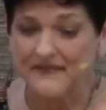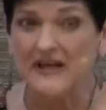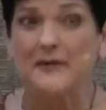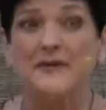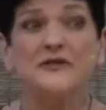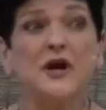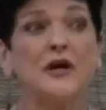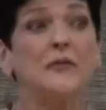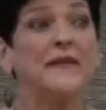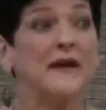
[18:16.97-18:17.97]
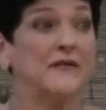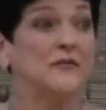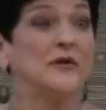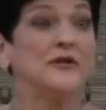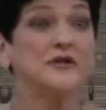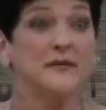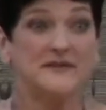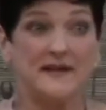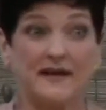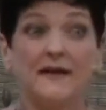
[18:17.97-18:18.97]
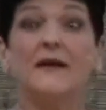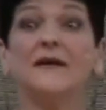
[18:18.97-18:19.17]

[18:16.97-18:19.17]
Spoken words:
And I'm going to talk about that in the workshop today,